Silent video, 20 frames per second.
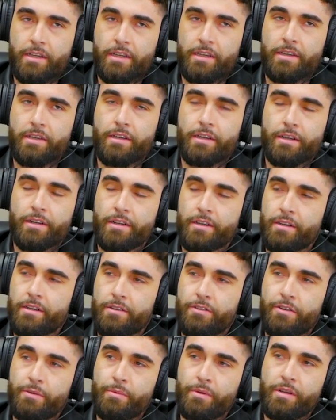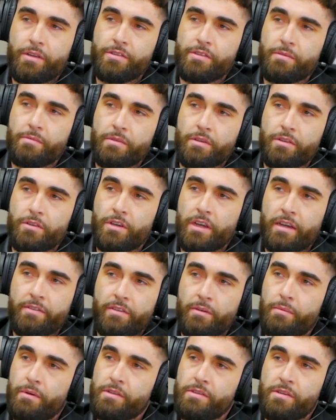Like you're tripping on something. You
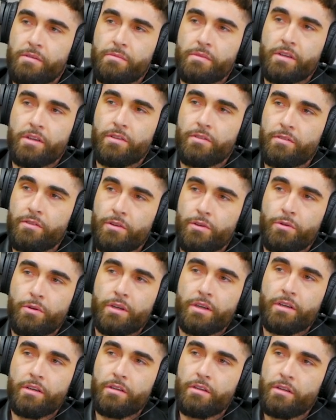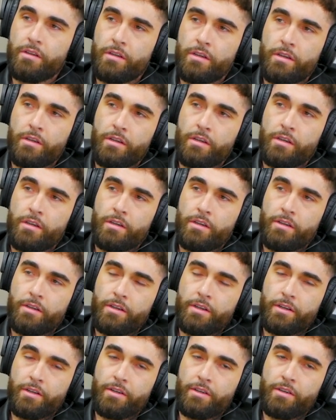gave up on something. You quit.
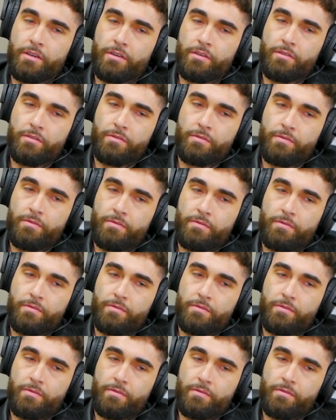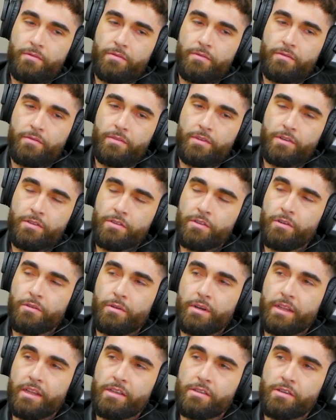You you. There's no
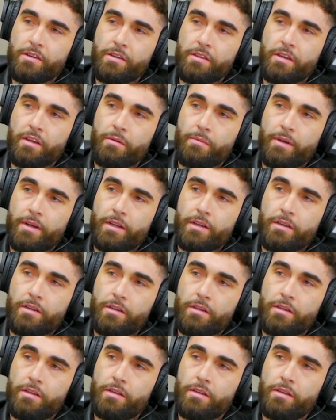way. That's all you think about it.